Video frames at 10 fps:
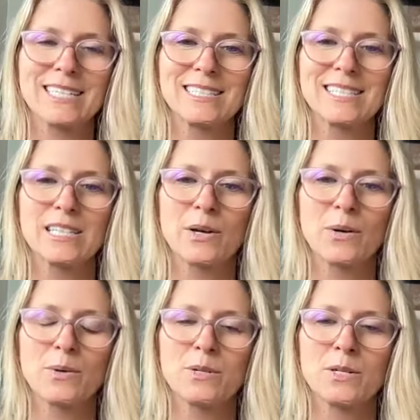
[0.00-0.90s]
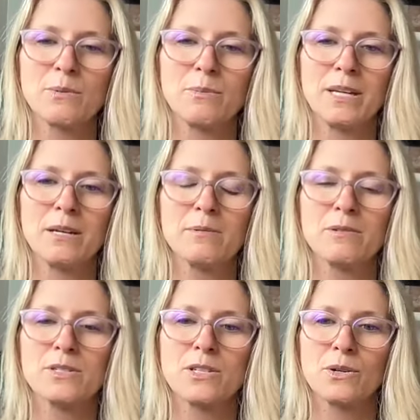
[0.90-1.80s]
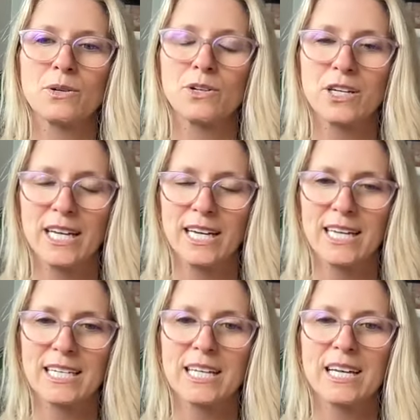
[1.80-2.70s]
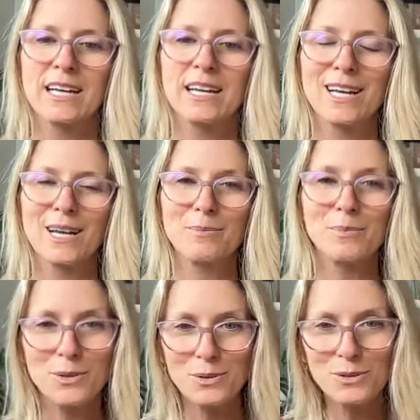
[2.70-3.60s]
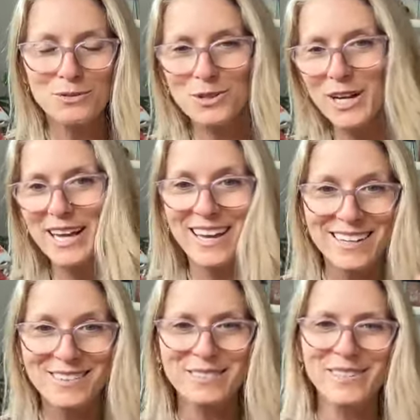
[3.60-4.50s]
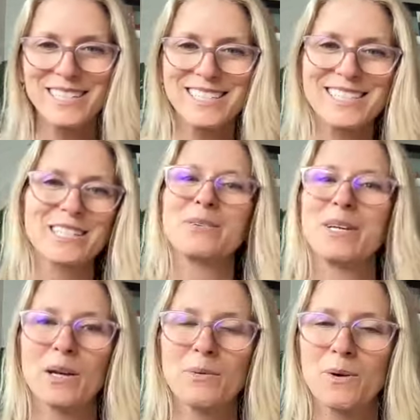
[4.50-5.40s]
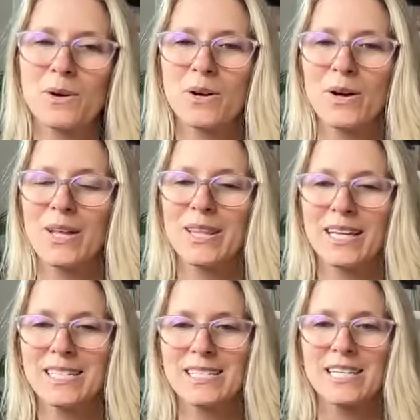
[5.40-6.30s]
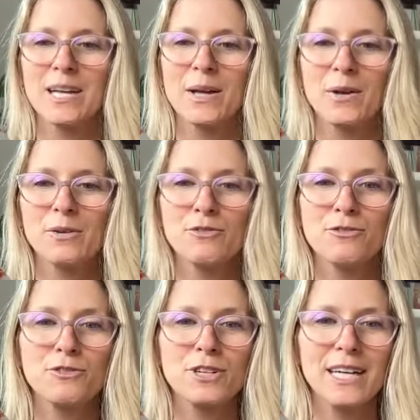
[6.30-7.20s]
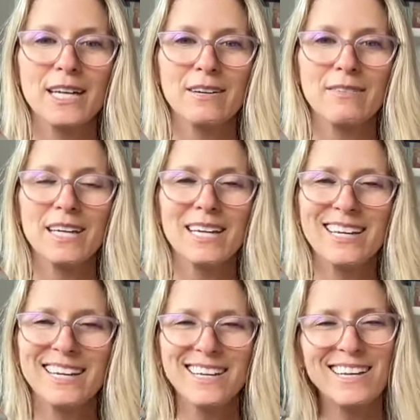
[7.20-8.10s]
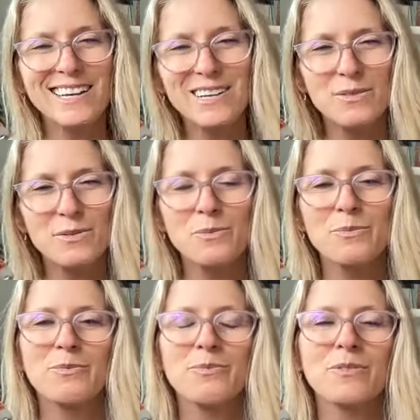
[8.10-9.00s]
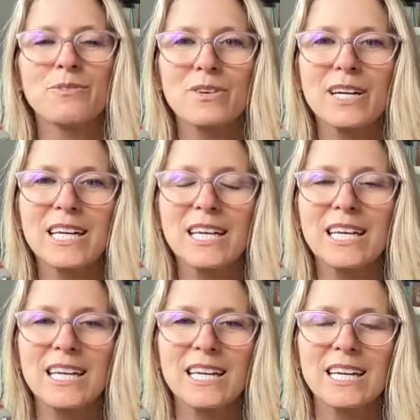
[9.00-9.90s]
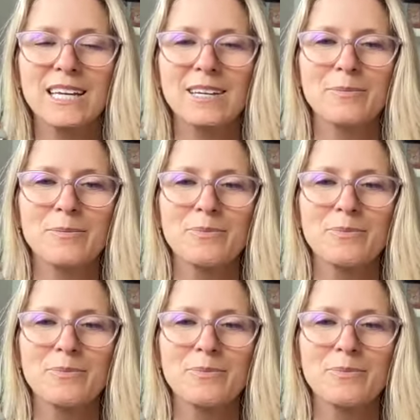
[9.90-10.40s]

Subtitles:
So to be able to create a beautiful canvas that we can work on that's free of any kind of funky,